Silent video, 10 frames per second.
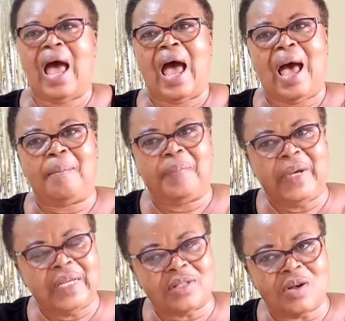and
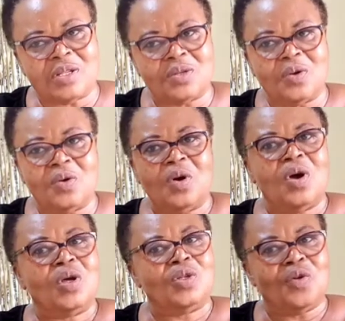please also
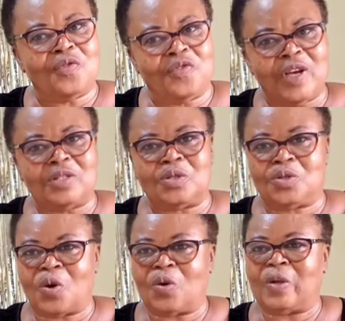don't fail to
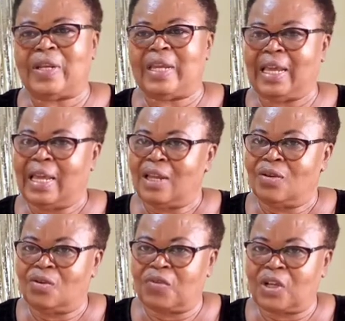turn on the
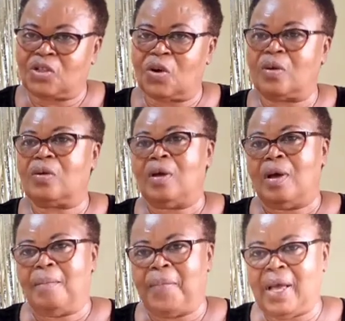notification
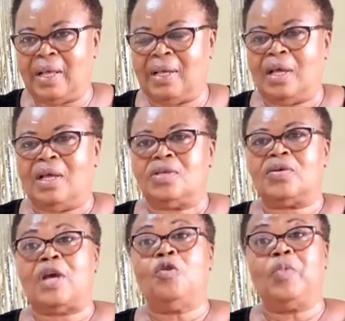bell so
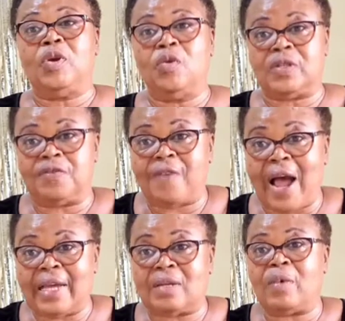that you'll be
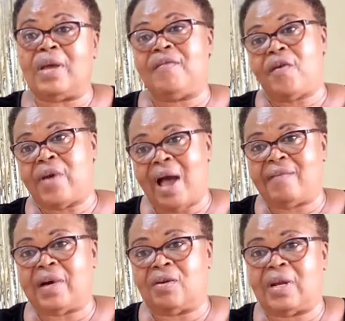notified whenever we have
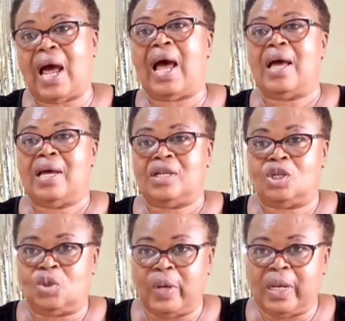another
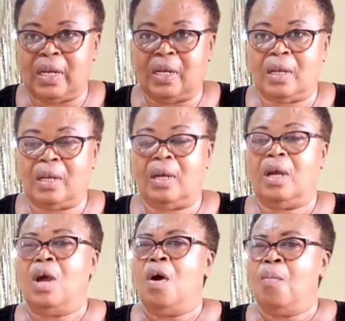training.
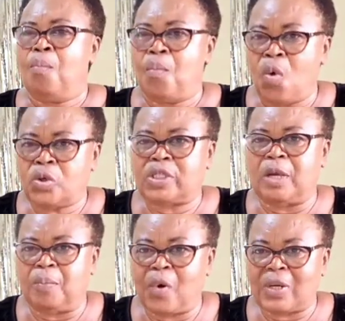Most
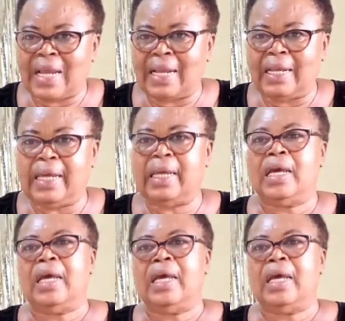importantly,